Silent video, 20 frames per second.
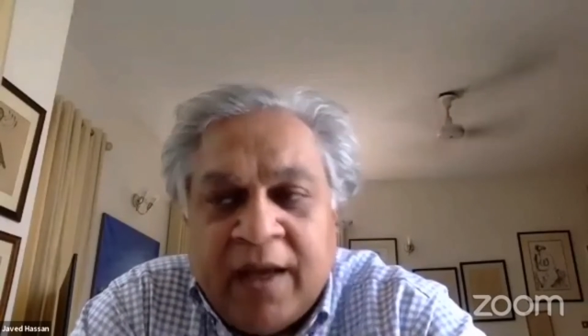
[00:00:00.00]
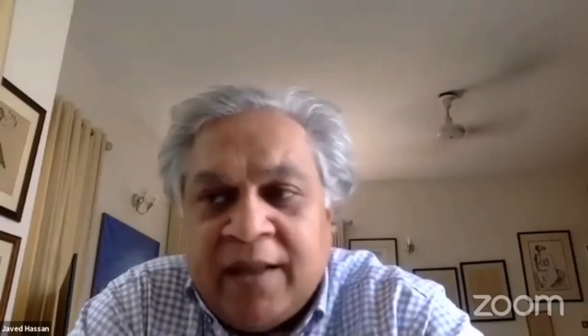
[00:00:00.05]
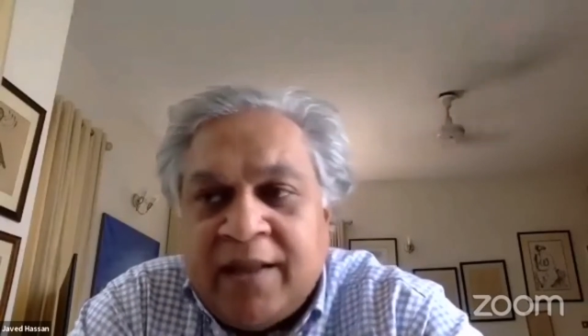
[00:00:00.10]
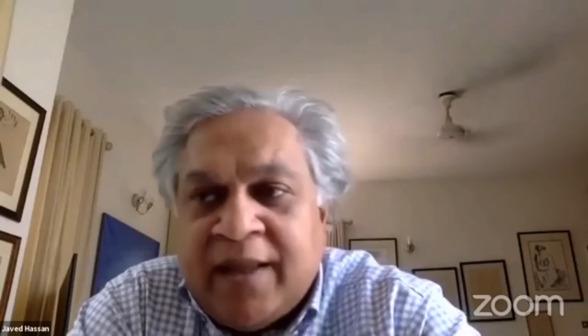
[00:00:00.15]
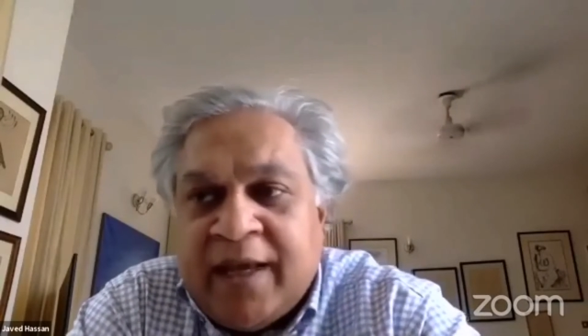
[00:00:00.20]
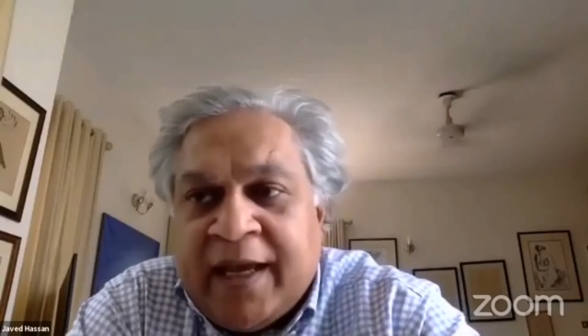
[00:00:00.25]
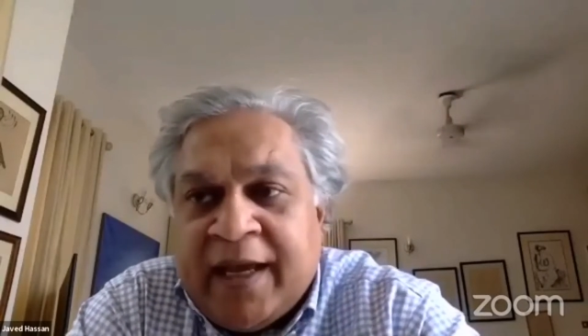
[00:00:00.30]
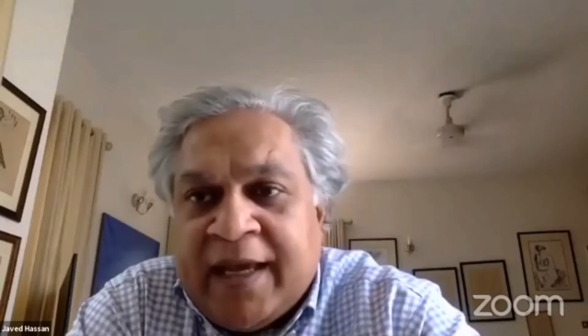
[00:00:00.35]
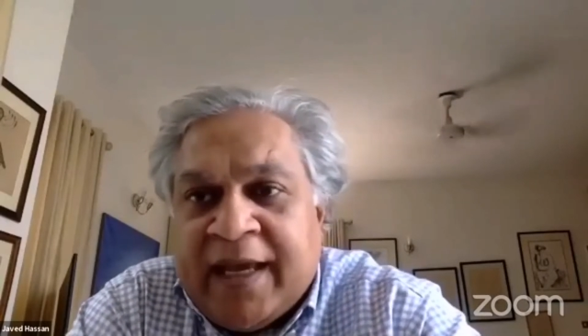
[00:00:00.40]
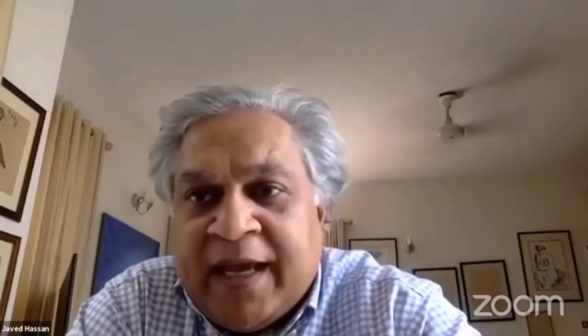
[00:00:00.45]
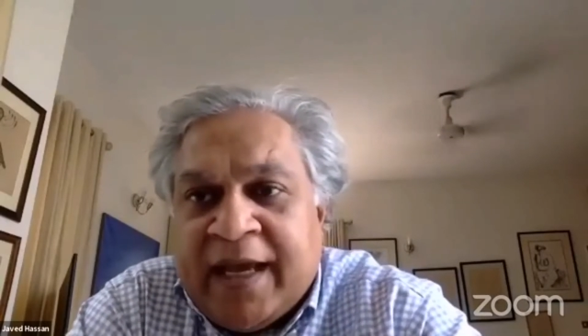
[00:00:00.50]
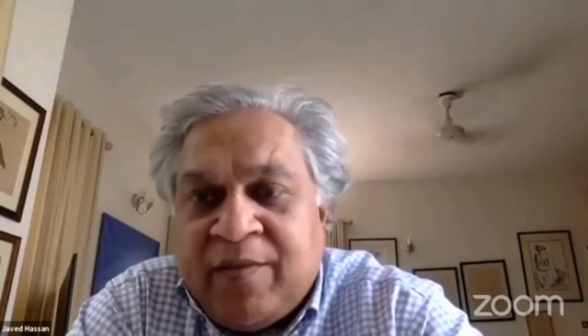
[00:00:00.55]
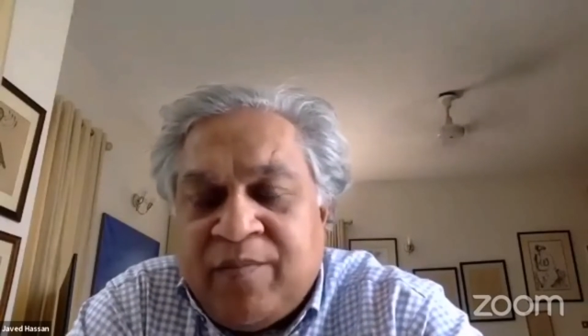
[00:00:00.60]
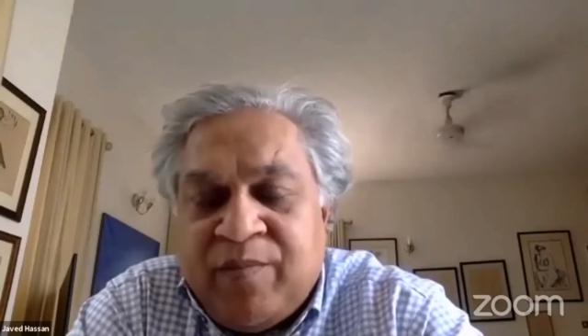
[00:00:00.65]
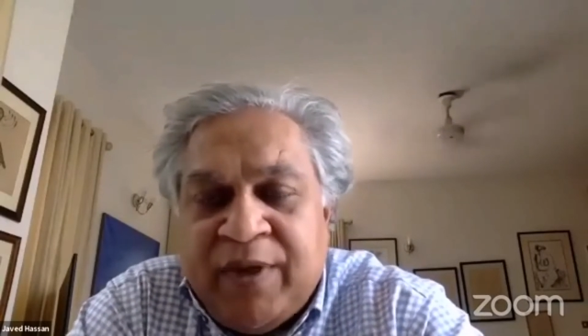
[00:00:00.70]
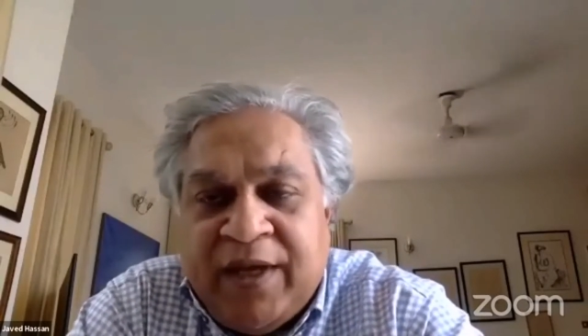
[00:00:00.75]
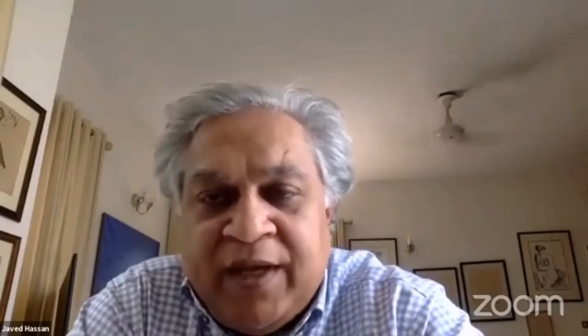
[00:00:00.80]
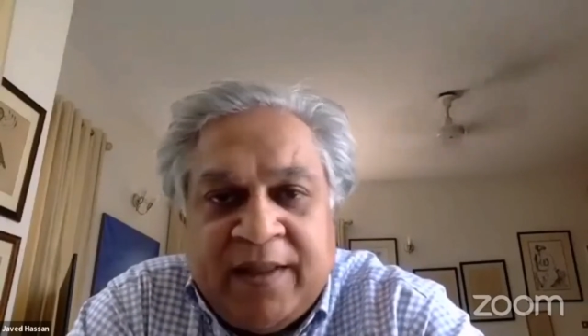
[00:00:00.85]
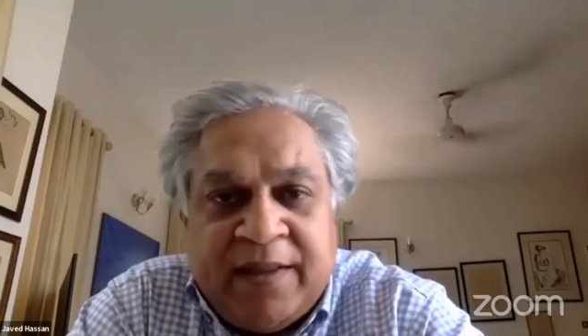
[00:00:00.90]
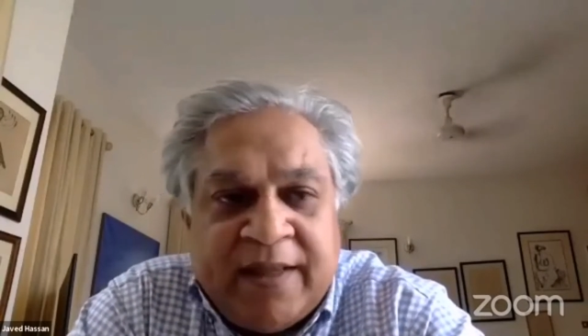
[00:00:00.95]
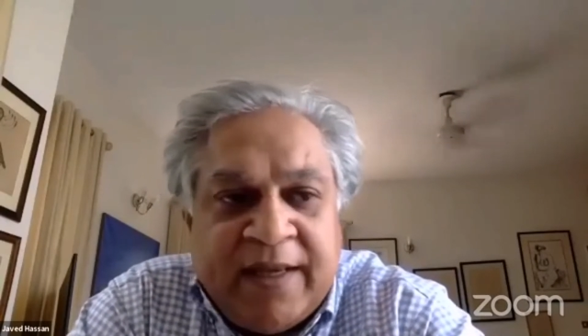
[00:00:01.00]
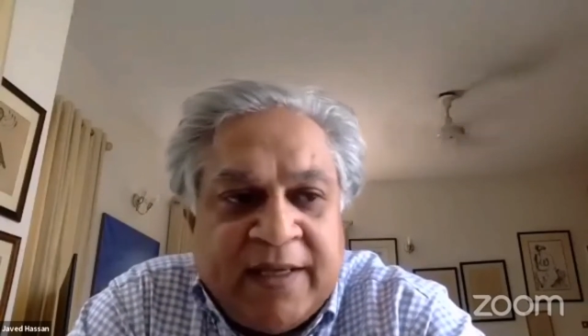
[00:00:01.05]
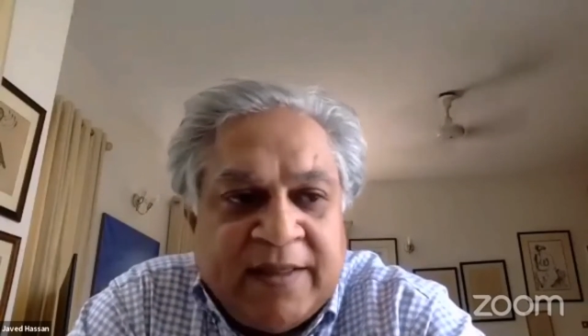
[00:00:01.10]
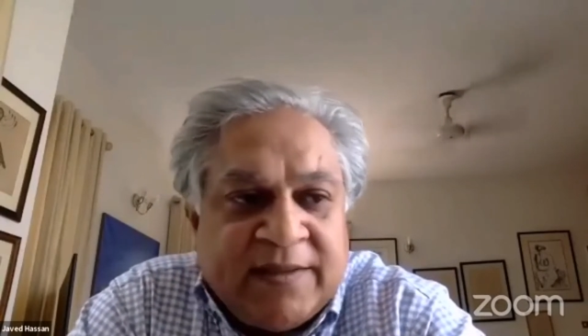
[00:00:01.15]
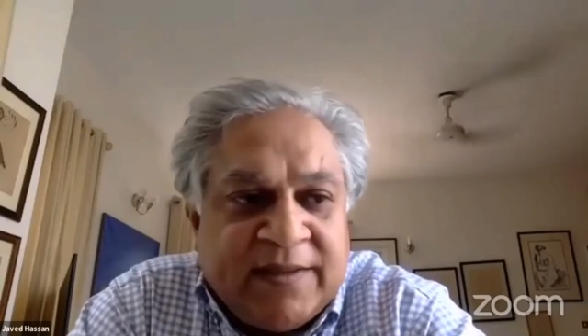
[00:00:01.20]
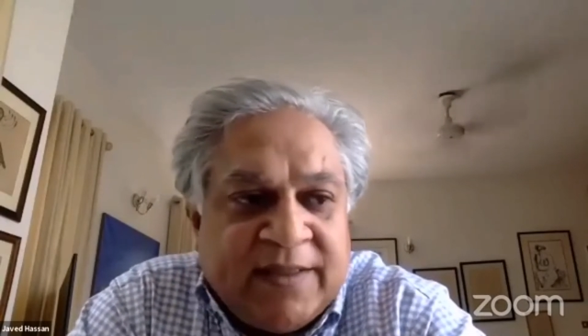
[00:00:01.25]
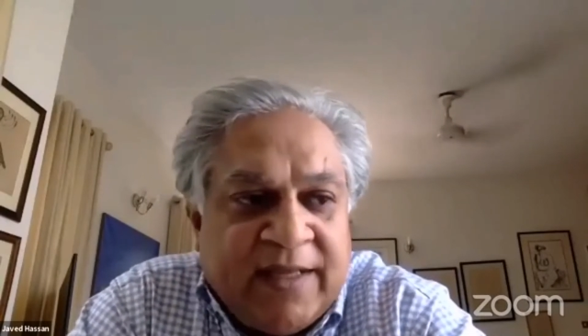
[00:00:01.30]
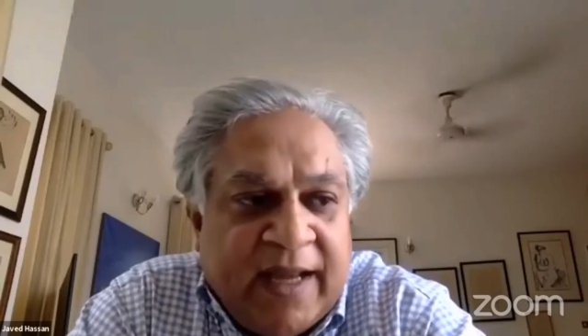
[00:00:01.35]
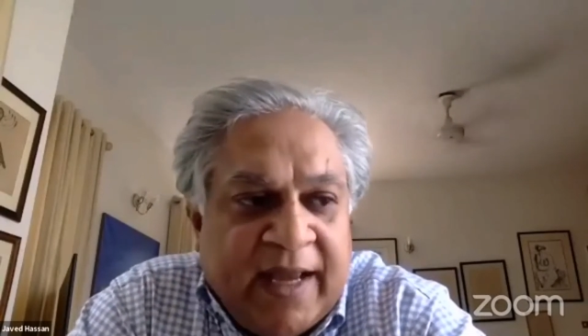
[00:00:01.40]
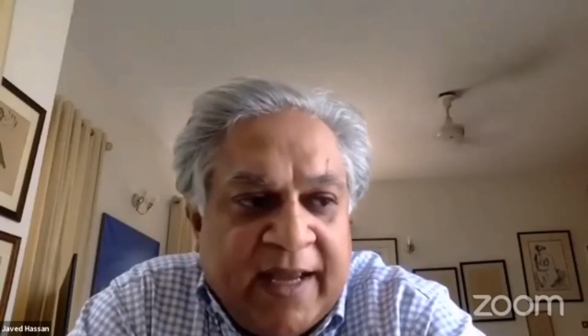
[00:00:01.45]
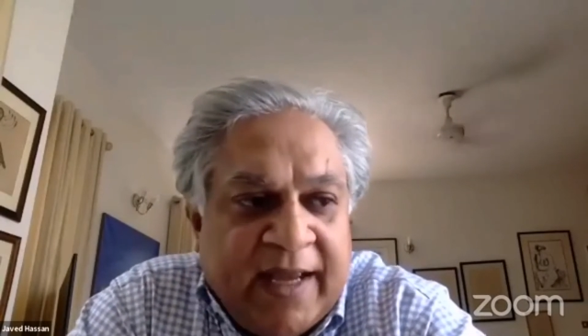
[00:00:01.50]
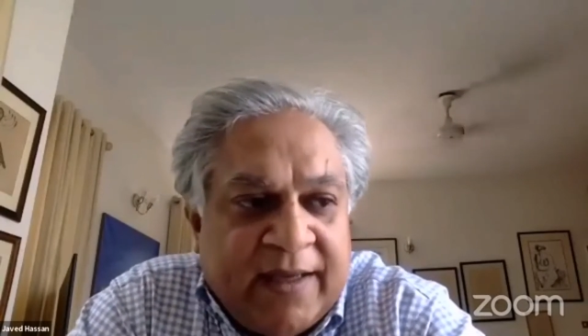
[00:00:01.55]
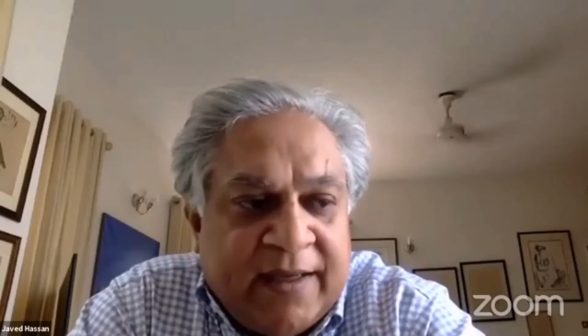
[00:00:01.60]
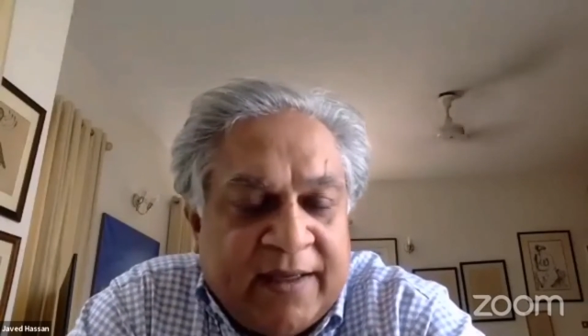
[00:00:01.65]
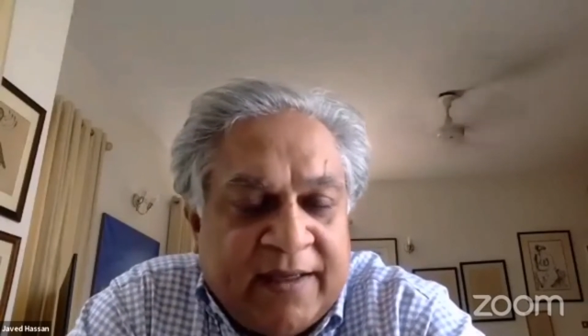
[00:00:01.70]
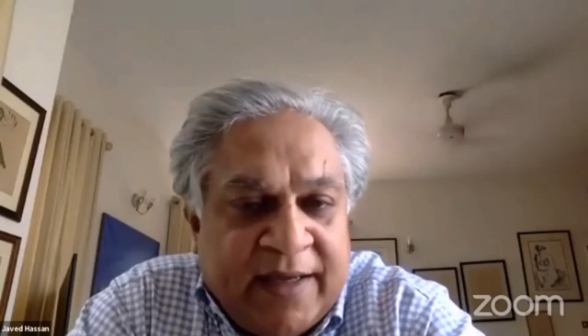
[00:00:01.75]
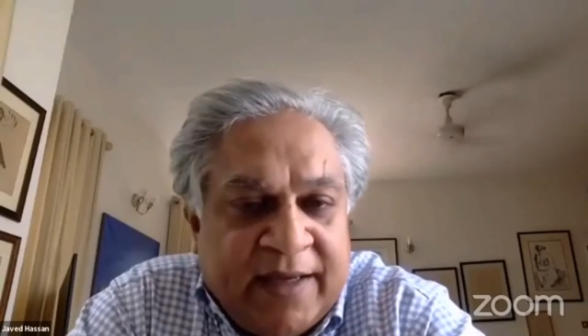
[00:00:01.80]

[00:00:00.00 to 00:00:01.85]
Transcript: There can be things like